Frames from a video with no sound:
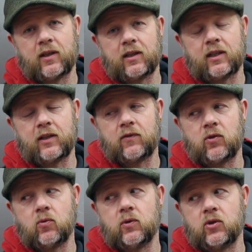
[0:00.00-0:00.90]
and if
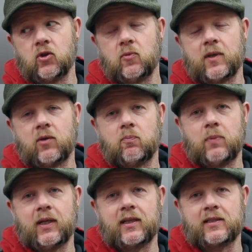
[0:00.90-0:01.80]
you would do me a
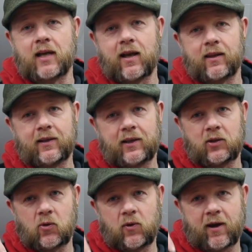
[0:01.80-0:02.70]
big solid
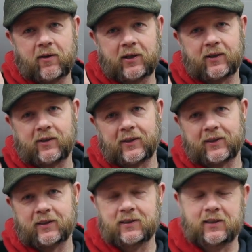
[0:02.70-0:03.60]
and go down and
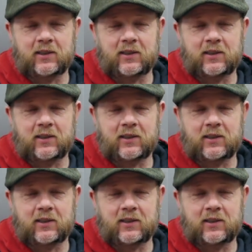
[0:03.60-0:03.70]
click